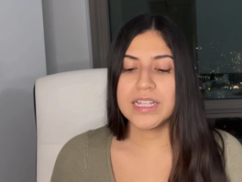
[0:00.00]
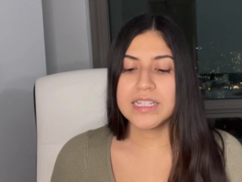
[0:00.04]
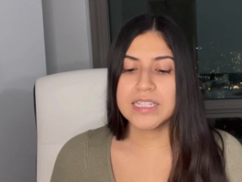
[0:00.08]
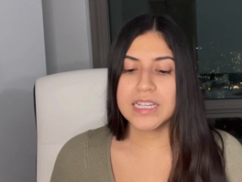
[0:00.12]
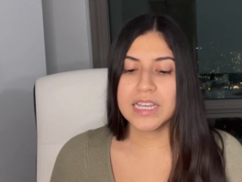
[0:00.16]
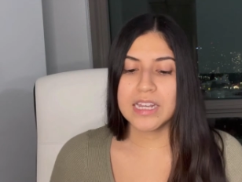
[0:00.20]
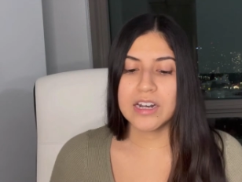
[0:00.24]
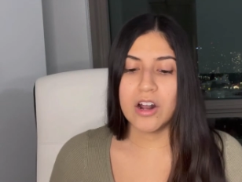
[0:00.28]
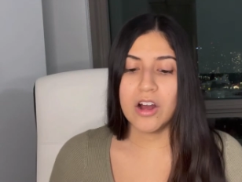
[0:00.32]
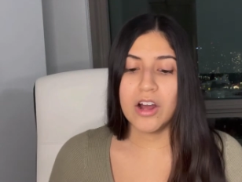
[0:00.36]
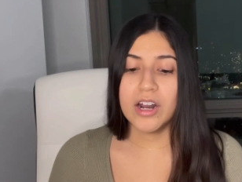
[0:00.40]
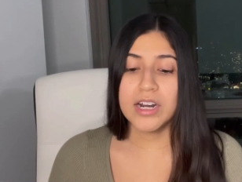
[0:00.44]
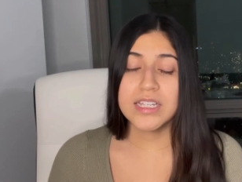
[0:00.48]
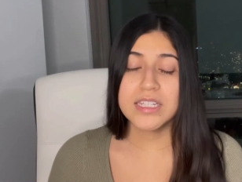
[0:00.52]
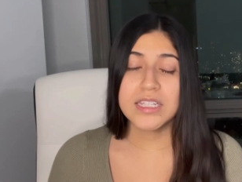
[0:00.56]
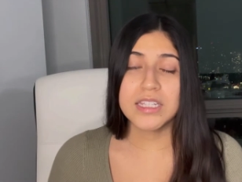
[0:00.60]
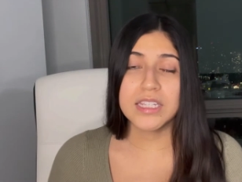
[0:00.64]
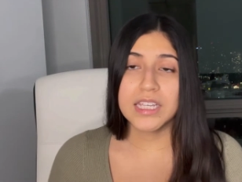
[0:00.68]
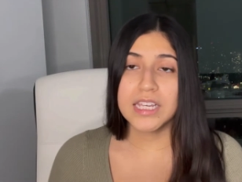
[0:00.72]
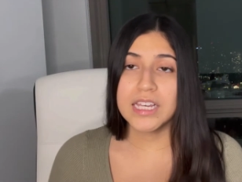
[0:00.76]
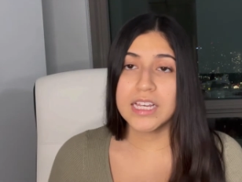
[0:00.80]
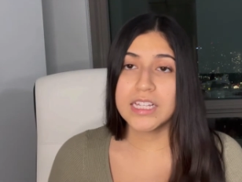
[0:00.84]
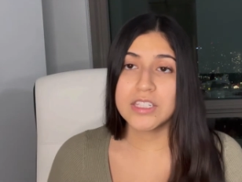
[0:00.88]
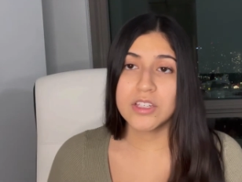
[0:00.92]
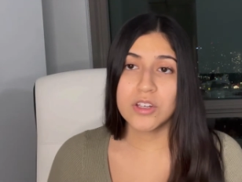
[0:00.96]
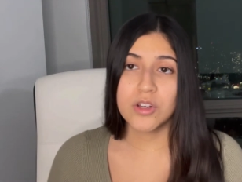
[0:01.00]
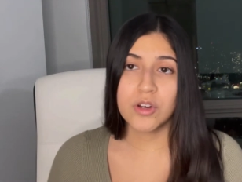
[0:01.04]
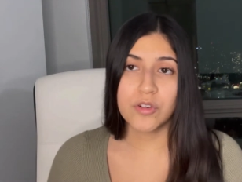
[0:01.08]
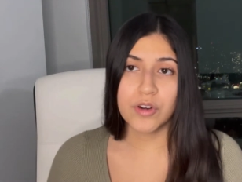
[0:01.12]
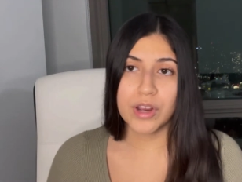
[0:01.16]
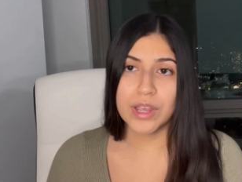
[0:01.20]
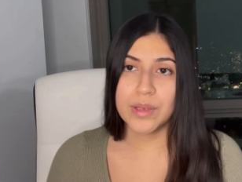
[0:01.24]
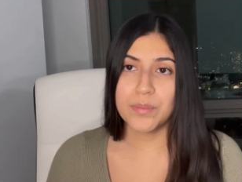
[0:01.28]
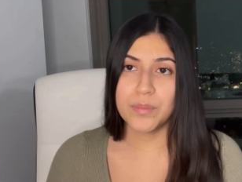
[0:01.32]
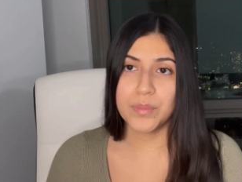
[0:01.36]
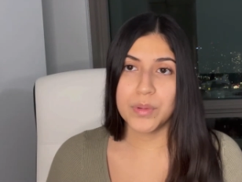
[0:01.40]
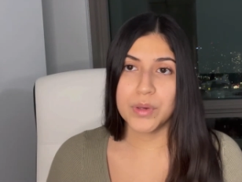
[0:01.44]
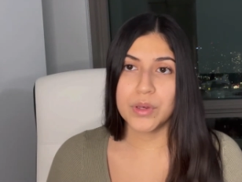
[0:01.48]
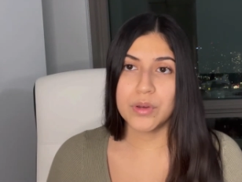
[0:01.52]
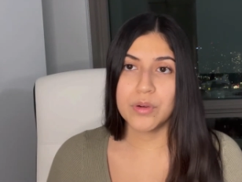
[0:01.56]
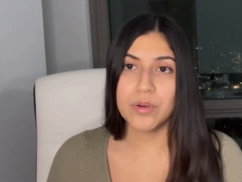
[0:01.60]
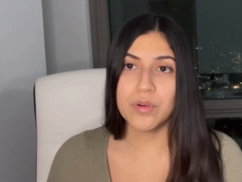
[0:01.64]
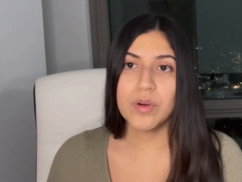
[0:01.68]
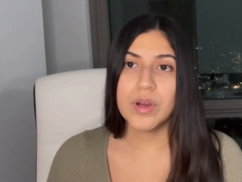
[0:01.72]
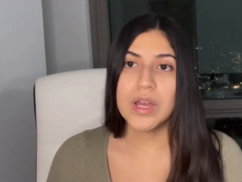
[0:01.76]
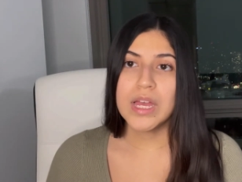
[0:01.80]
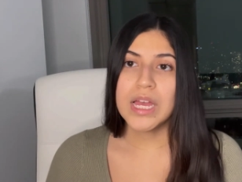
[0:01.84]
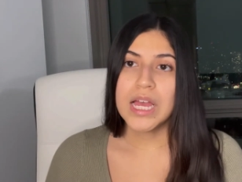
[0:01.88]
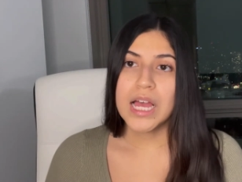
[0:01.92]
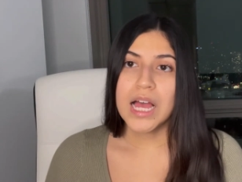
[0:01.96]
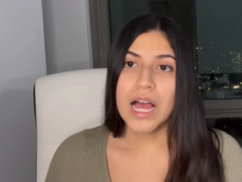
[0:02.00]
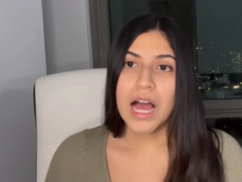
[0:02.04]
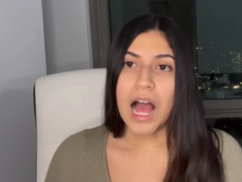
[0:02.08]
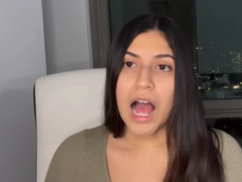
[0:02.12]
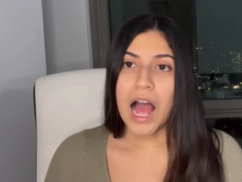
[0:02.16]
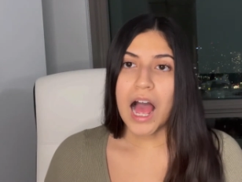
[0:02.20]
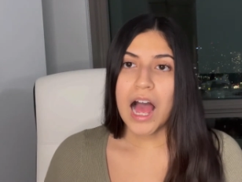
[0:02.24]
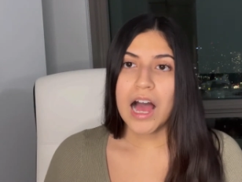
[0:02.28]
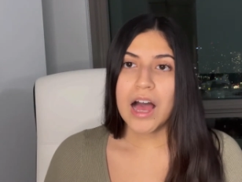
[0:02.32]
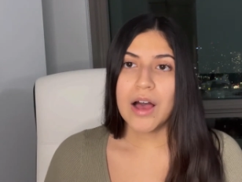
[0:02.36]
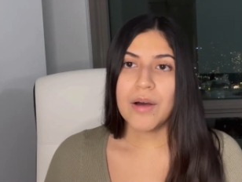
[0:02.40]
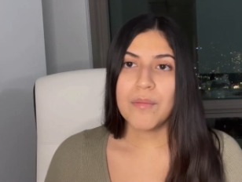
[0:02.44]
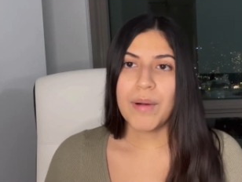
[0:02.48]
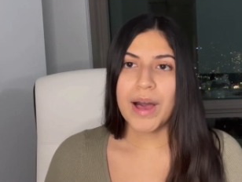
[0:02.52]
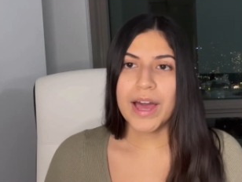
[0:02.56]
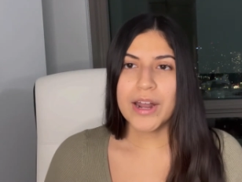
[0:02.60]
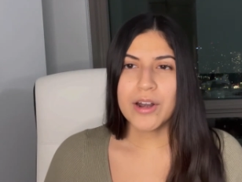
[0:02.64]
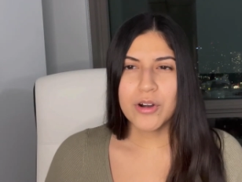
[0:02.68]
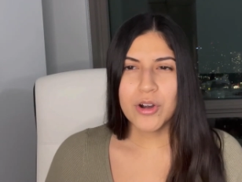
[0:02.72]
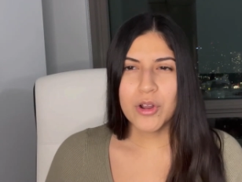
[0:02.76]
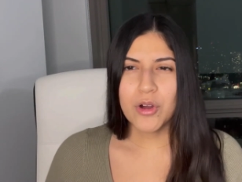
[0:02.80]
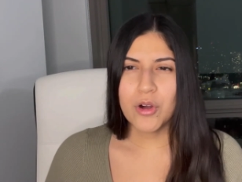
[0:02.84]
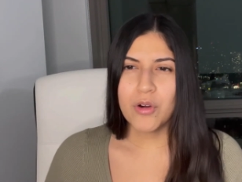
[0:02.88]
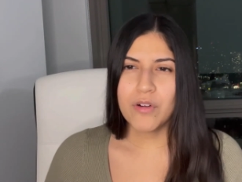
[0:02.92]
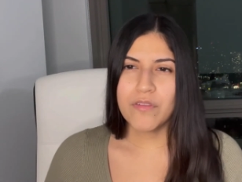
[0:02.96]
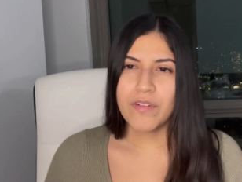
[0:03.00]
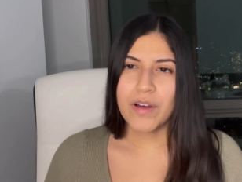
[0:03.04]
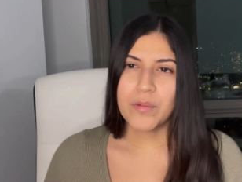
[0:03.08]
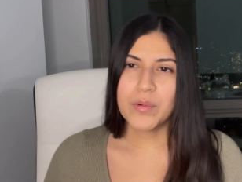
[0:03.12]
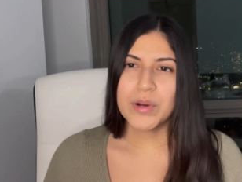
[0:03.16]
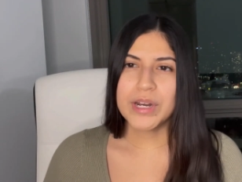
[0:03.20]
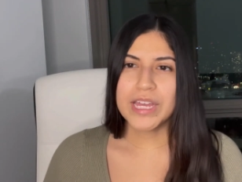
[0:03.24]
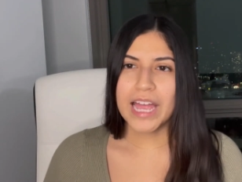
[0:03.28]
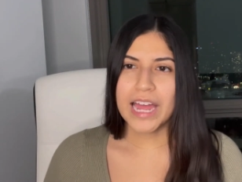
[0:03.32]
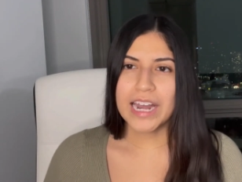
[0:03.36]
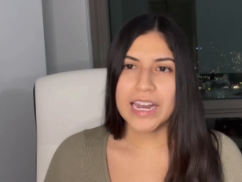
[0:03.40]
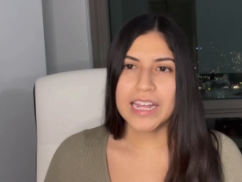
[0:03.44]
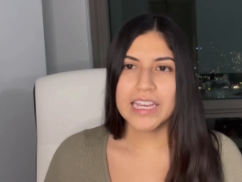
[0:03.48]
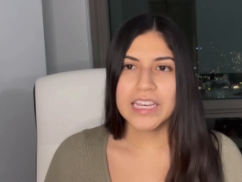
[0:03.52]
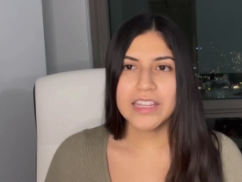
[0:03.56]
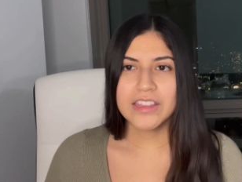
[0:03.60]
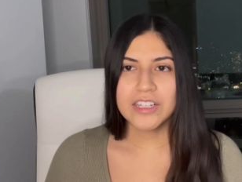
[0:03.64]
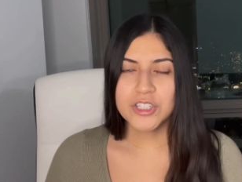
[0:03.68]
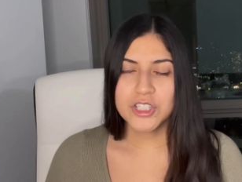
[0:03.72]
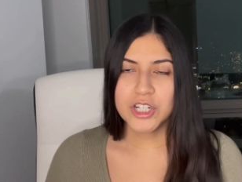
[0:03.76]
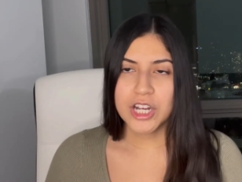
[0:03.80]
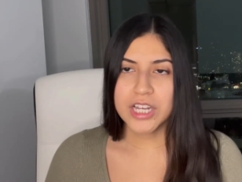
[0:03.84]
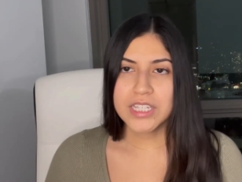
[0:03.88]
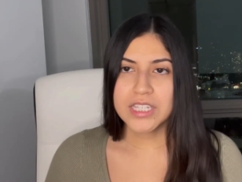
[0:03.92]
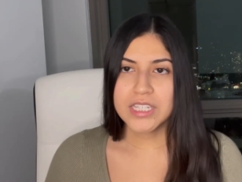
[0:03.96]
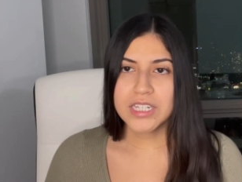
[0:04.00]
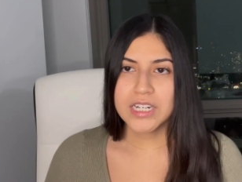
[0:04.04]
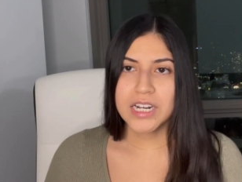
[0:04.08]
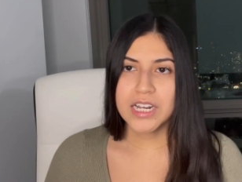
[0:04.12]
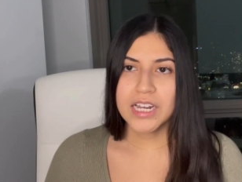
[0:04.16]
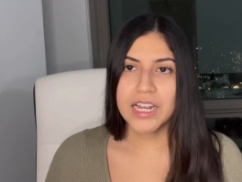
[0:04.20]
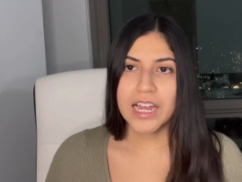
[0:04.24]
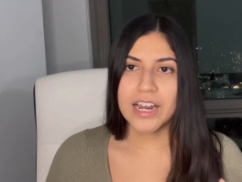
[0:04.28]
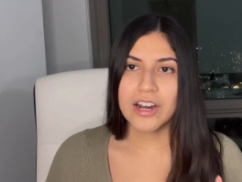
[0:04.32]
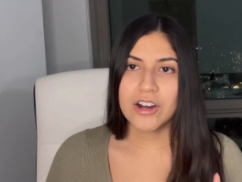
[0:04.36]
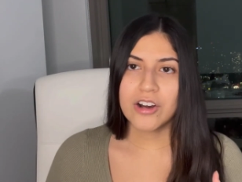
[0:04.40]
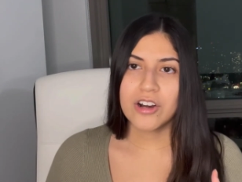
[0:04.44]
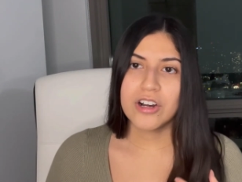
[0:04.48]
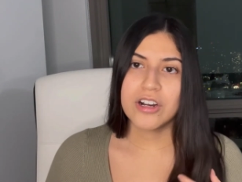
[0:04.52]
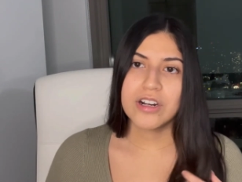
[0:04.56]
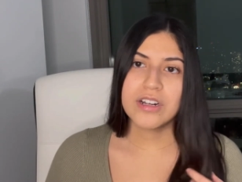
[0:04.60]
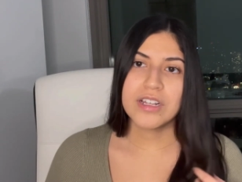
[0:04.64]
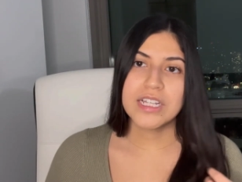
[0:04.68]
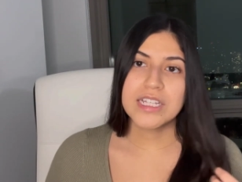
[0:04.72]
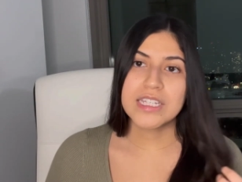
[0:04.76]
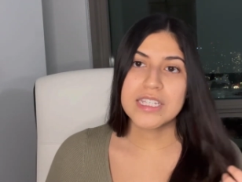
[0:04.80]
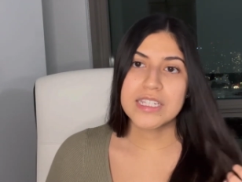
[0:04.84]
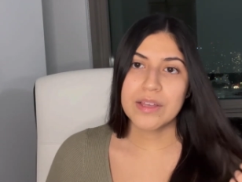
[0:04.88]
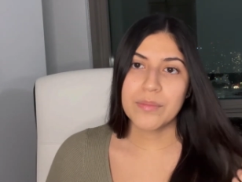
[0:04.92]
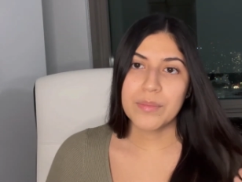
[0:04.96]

and honestly, it's a great boot. I don't know if I would get it in the chestnut. I heard in some